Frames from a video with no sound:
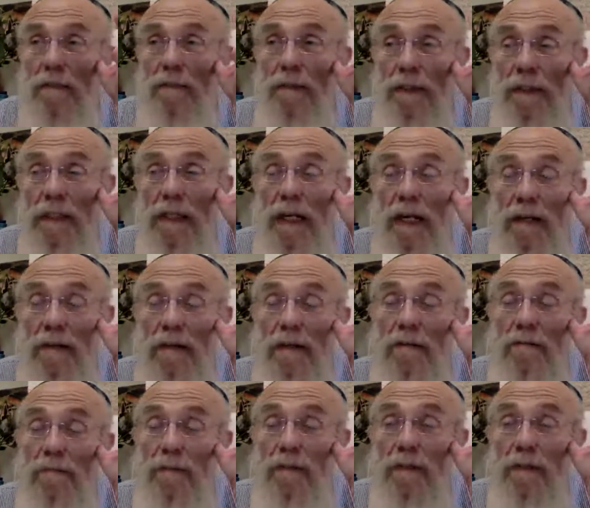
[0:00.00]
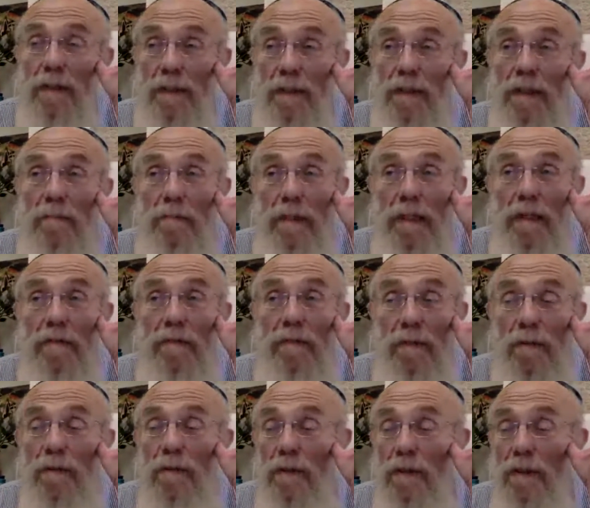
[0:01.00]
queen, they now have Baruch Hashem, they have
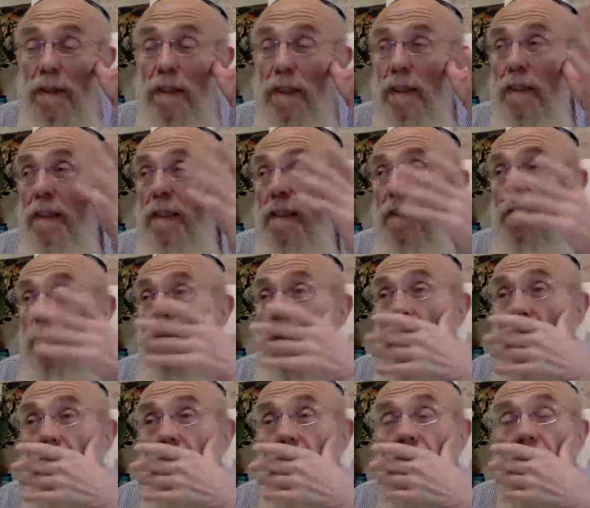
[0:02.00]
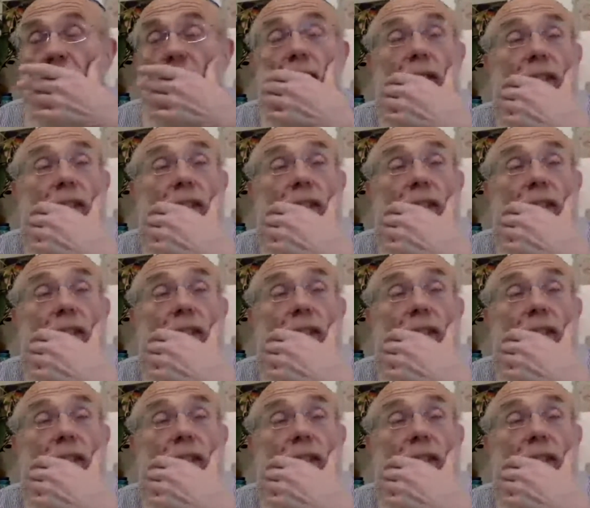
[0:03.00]
two turkeys in the palace.